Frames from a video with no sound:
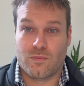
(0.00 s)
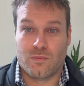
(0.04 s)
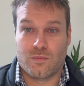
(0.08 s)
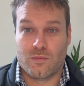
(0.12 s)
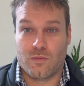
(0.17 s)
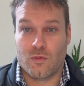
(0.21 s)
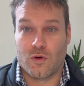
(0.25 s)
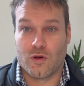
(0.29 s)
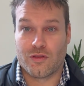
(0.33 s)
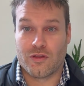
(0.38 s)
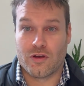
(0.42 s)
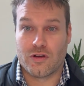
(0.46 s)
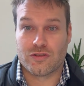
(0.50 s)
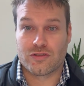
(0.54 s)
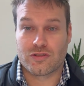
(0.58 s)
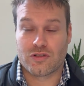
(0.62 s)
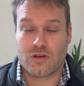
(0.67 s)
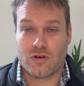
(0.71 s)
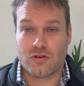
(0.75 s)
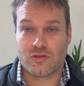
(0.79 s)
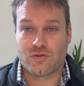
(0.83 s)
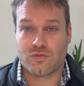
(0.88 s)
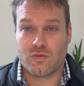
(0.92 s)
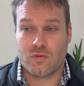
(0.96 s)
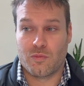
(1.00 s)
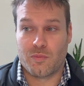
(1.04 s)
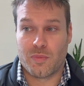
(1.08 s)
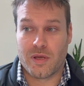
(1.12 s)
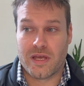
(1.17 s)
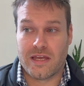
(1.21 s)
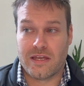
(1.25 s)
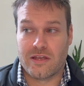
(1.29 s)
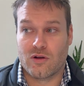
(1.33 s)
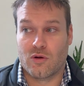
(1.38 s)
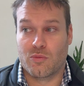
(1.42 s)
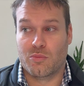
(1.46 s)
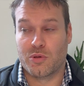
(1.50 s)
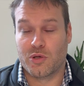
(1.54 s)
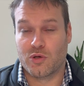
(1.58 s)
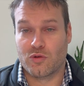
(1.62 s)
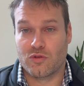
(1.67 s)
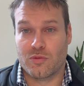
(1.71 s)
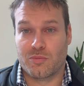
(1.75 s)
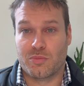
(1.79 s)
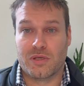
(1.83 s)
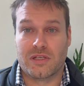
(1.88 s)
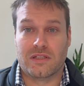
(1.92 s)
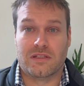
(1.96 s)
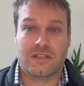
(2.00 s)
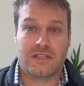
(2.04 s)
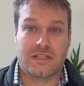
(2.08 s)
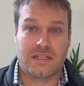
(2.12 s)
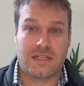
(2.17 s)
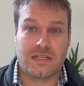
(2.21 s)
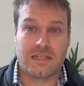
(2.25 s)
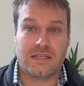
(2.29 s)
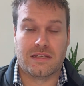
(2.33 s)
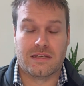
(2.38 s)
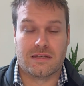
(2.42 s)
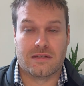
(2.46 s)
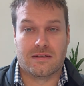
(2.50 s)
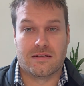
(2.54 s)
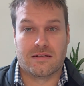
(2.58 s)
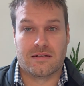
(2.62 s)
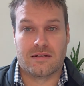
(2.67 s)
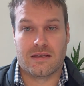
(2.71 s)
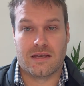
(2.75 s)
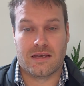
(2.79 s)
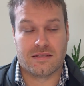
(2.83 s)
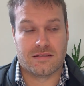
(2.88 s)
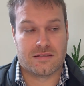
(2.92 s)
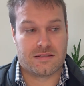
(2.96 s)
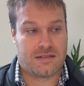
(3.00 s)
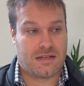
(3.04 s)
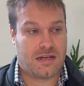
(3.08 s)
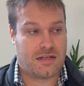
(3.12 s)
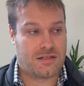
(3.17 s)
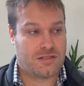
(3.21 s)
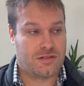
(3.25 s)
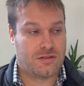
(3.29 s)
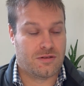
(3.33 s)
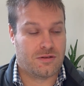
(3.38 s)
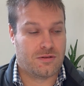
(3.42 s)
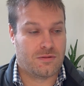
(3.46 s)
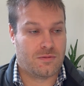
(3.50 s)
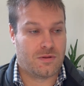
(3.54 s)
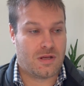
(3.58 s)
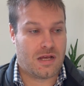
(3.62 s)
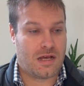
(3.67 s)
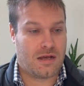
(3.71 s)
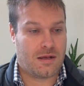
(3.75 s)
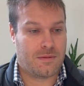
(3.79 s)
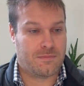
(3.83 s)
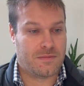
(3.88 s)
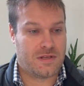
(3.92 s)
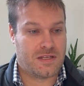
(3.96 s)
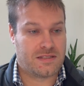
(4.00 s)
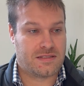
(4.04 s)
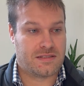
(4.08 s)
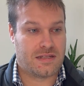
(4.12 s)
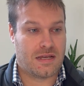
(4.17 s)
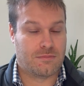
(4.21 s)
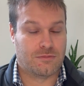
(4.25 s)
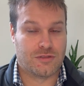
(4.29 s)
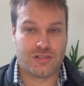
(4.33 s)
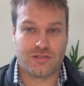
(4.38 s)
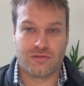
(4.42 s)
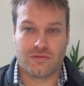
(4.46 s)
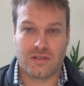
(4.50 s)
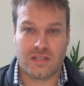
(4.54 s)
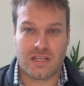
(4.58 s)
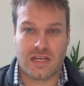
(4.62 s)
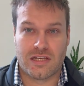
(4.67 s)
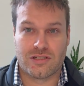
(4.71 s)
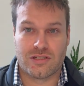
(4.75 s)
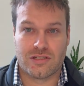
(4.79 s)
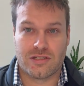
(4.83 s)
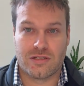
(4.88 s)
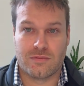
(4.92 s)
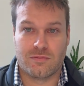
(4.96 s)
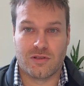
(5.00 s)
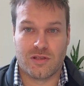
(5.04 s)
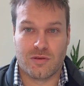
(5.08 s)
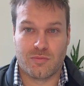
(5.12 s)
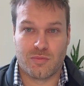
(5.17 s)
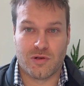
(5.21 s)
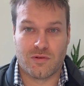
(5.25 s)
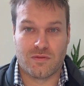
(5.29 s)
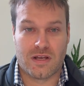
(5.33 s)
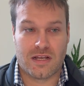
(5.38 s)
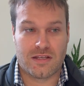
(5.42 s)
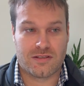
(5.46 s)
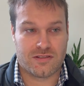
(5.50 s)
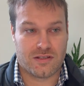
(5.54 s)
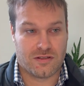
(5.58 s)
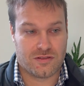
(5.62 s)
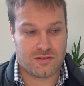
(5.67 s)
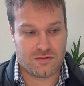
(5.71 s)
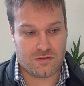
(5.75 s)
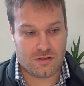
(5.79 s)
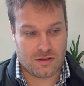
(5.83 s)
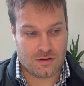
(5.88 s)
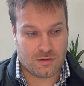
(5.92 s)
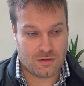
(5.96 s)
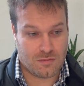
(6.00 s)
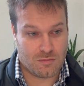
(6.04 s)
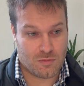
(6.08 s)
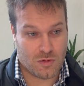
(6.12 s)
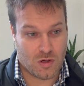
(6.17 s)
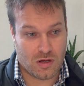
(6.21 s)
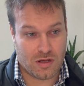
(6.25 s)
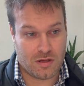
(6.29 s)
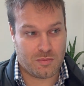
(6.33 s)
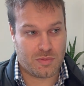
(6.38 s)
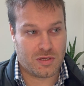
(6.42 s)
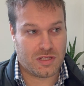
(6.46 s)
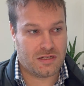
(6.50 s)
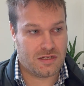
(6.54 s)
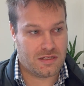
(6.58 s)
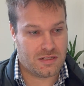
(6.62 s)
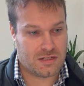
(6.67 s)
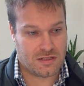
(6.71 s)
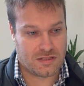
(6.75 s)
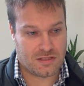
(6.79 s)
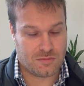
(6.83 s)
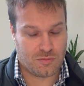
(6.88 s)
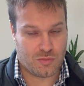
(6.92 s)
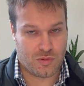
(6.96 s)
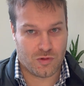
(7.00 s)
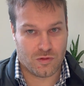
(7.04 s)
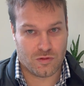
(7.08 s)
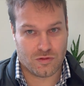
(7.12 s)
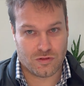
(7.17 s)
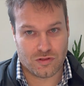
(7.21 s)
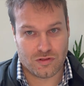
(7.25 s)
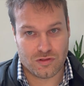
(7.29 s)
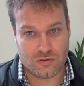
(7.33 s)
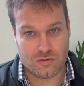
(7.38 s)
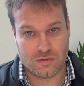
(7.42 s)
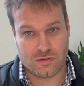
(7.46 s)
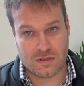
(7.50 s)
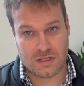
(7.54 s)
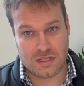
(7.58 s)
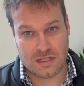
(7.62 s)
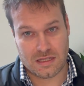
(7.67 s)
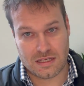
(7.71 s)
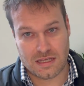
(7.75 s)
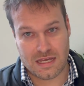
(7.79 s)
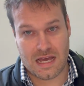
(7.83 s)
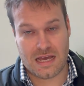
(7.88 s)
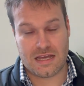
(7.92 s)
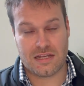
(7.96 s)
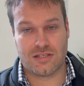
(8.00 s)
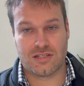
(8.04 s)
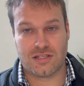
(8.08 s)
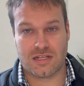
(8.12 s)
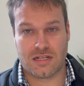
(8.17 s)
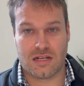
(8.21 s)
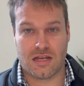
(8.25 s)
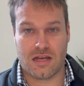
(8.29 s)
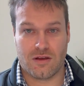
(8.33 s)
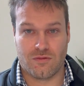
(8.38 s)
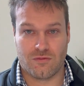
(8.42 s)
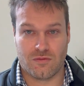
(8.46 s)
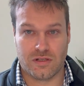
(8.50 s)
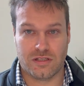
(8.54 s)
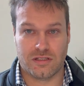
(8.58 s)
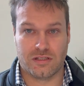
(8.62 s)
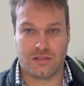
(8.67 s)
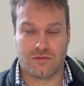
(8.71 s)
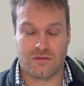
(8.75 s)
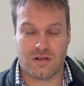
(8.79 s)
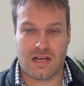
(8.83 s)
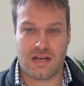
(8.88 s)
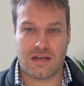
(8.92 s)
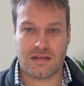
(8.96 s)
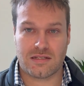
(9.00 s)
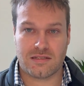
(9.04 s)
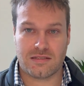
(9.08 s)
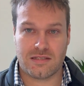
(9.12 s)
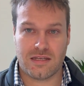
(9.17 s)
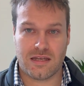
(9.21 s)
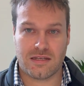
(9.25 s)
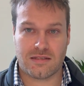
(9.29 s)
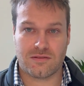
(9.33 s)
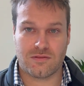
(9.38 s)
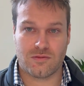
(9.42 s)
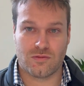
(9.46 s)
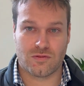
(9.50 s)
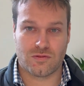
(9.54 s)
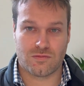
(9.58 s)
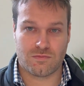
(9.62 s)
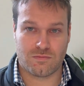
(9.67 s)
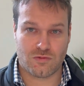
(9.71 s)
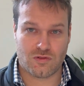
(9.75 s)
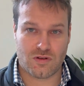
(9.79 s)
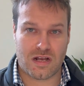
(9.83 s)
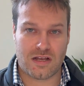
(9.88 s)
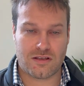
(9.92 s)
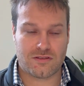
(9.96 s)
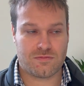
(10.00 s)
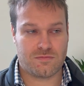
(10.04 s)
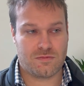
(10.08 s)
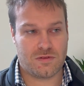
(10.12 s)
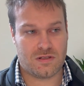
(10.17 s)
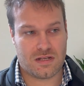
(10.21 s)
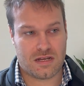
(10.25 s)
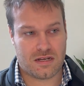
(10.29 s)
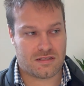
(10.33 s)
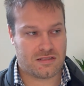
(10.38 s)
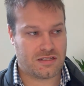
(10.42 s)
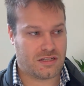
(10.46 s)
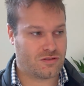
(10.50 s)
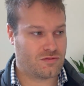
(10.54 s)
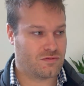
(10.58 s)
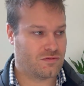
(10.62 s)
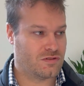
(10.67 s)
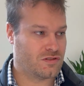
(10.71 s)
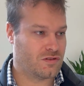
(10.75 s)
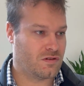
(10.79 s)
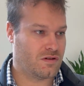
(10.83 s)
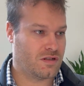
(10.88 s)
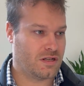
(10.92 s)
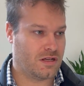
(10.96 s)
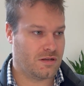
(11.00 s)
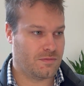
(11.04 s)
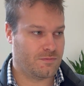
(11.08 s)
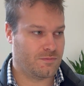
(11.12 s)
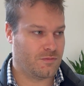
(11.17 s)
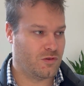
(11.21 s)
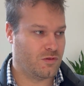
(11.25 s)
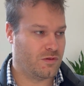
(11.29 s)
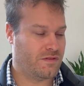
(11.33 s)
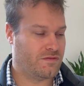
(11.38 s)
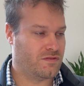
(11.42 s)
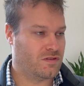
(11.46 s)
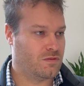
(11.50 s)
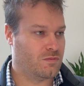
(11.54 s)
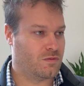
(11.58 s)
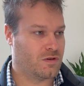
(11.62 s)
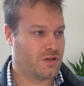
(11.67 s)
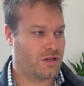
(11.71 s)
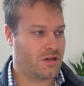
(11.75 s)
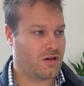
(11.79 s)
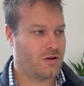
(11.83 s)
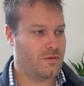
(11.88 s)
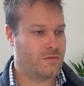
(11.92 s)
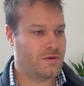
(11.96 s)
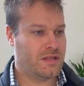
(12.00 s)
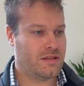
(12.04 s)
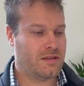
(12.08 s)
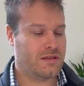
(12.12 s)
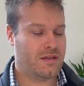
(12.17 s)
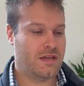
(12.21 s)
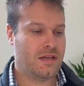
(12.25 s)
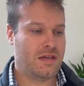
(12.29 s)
what those costs will be, or buildability, and start to establish a relationship with a builder. So in my opinion, it's important to engage a really good architect or draftsman, architectural designer, whoever you want to go with,